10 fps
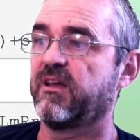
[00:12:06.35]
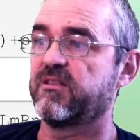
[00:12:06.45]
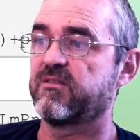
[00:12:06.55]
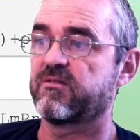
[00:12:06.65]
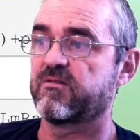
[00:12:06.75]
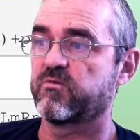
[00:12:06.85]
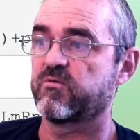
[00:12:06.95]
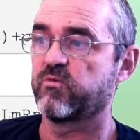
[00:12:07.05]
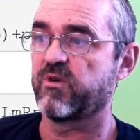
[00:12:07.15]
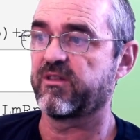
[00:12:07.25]
and
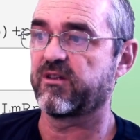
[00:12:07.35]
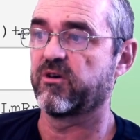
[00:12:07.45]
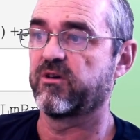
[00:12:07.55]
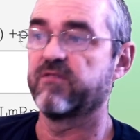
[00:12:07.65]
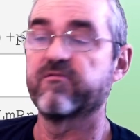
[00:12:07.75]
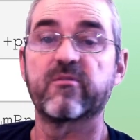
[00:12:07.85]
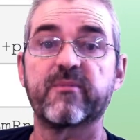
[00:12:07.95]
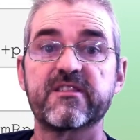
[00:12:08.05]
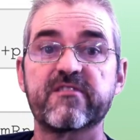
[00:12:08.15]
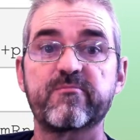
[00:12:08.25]
with a
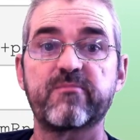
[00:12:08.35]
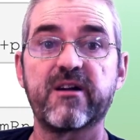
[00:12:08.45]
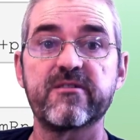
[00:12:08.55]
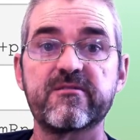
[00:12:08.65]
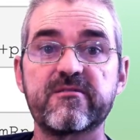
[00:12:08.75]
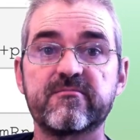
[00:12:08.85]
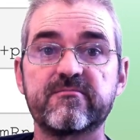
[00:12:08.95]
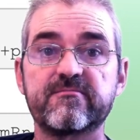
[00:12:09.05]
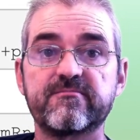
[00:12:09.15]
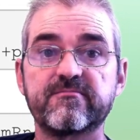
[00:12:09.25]
non-informative prior
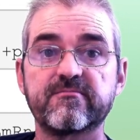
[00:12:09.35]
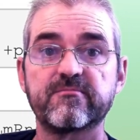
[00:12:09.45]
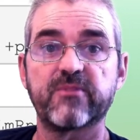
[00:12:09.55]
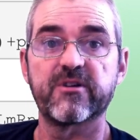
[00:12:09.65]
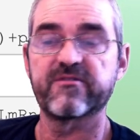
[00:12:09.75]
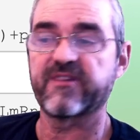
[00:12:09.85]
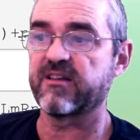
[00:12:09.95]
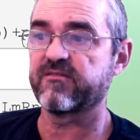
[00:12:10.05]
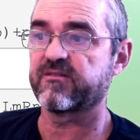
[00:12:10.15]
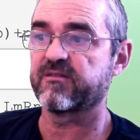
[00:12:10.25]

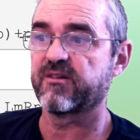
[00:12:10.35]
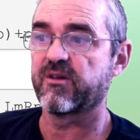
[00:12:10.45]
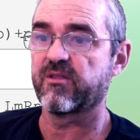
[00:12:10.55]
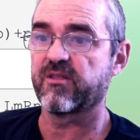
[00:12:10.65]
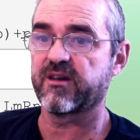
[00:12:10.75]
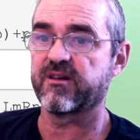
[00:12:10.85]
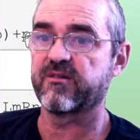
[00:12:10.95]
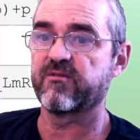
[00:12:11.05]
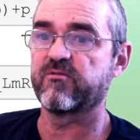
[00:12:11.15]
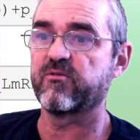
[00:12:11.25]
0.5,
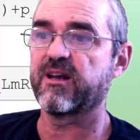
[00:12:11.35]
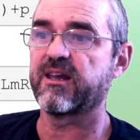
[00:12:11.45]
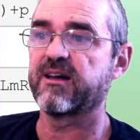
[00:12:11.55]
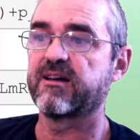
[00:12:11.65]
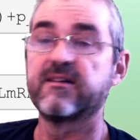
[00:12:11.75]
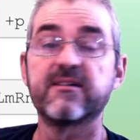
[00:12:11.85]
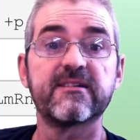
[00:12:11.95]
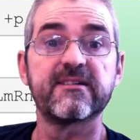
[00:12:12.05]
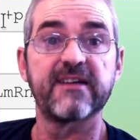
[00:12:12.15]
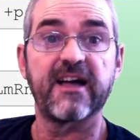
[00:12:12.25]
then voila,
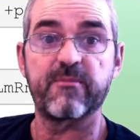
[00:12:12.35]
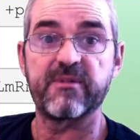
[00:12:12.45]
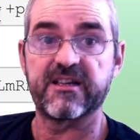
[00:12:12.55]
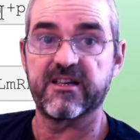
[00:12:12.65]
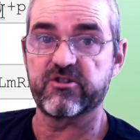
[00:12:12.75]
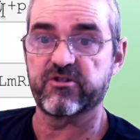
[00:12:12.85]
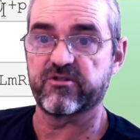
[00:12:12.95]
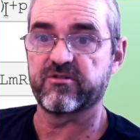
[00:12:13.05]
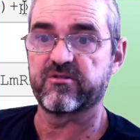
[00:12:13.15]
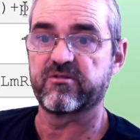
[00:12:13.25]

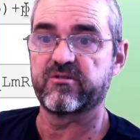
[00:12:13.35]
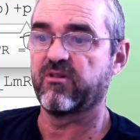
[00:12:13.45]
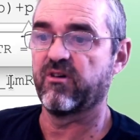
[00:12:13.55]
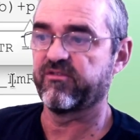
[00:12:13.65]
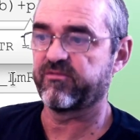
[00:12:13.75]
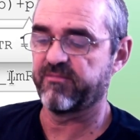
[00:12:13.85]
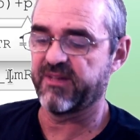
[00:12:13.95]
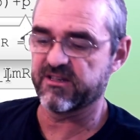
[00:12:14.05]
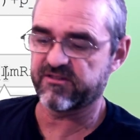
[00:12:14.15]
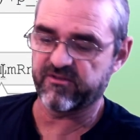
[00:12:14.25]
application of
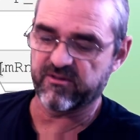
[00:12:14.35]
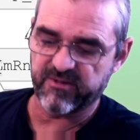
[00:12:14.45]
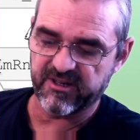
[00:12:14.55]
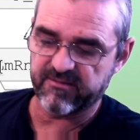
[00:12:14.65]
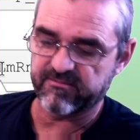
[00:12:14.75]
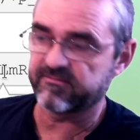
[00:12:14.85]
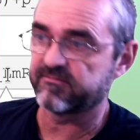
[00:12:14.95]
Bayes formula